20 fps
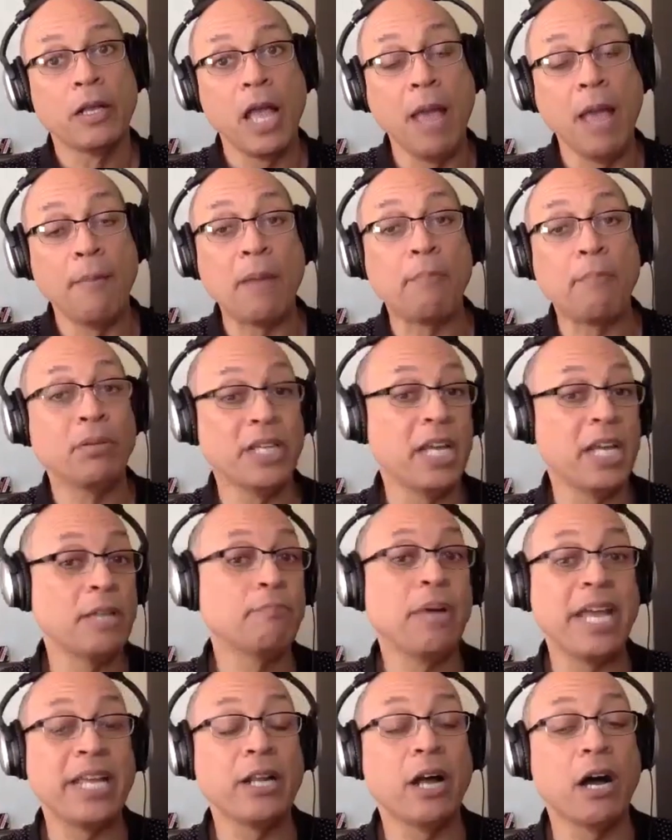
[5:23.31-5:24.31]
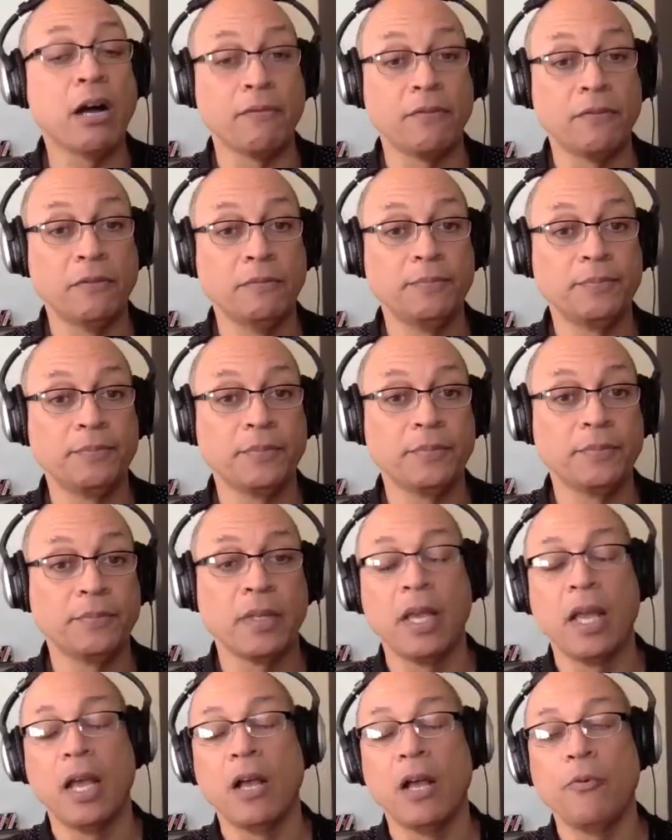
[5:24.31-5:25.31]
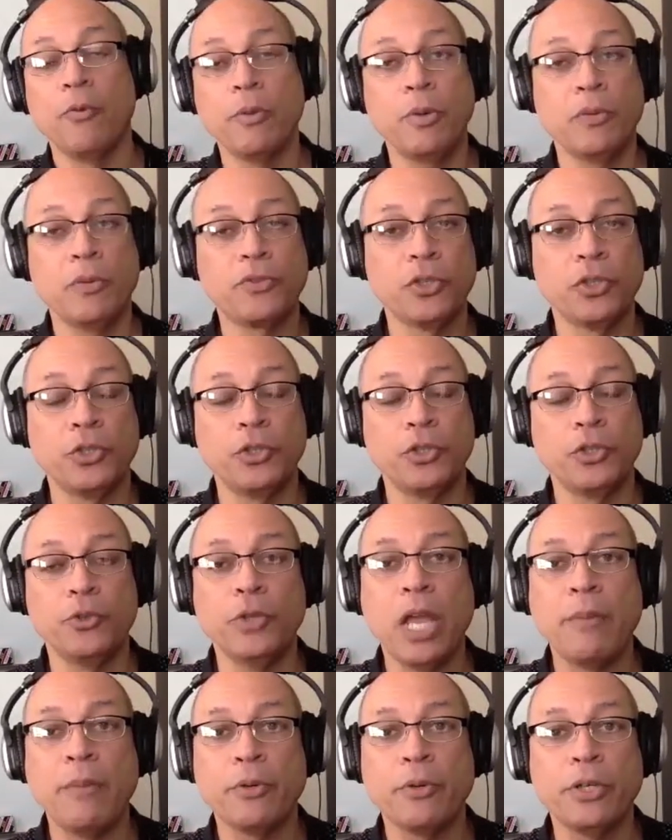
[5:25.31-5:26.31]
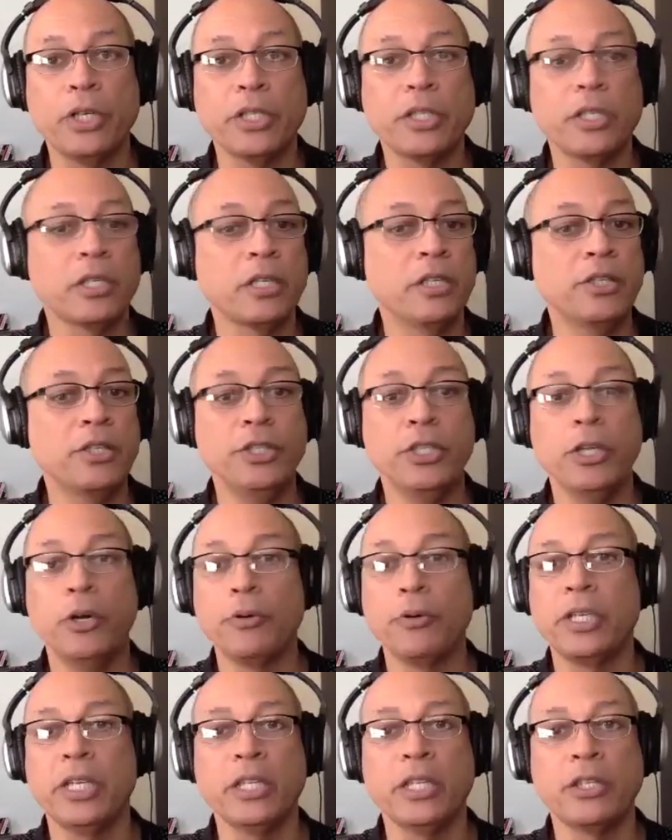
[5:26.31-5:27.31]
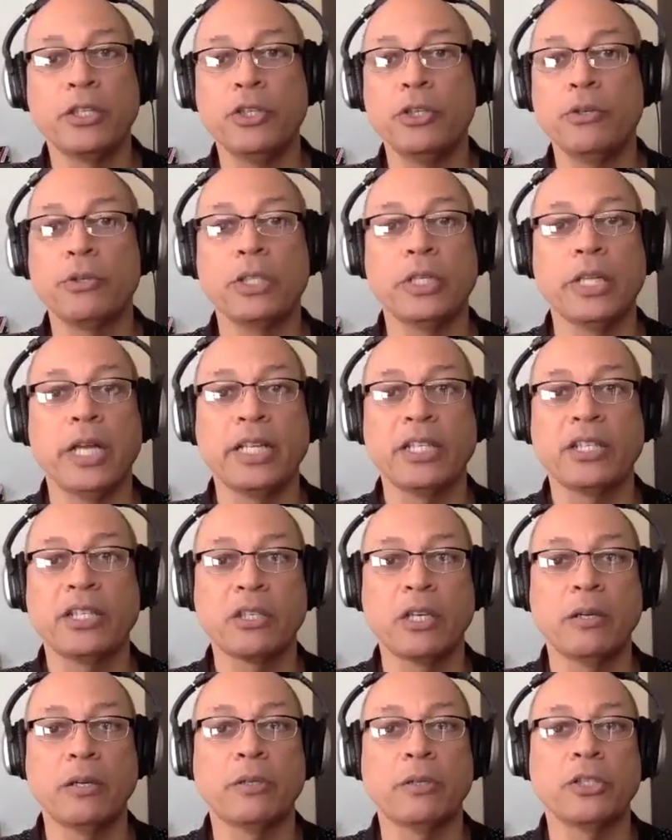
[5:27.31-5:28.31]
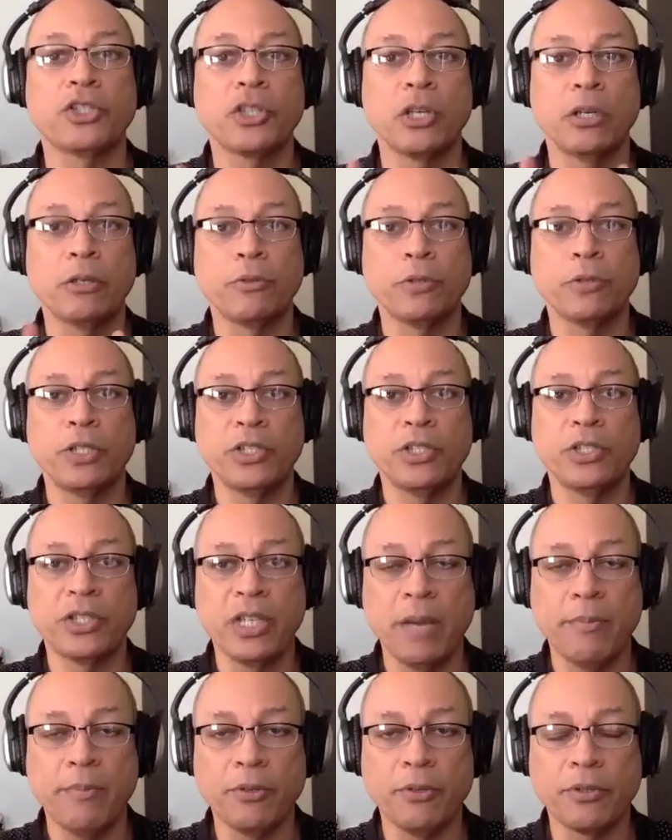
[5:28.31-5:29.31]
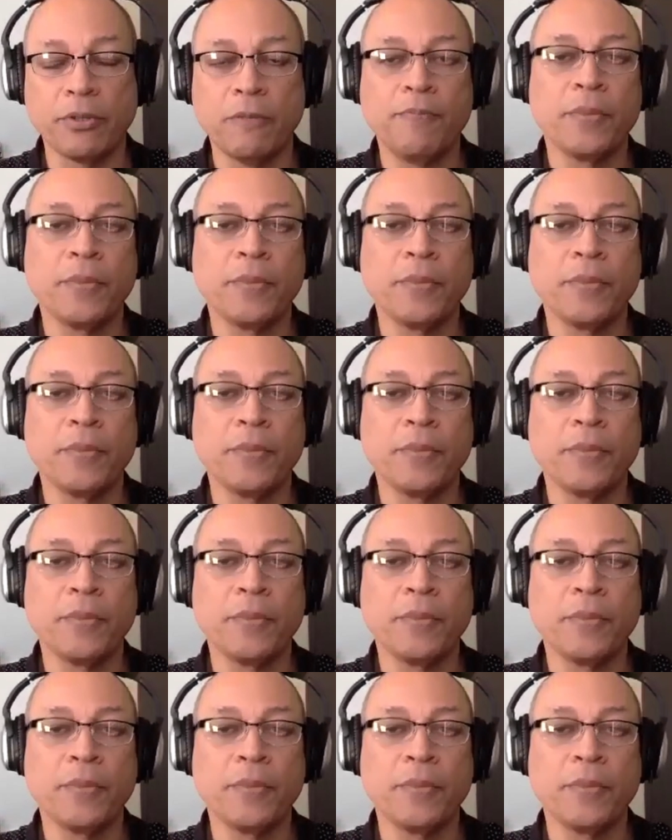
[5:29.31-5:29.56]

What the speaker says: And my plan paid off. We moved to the new neighborhood. No kid knew that I stuttered and stammered.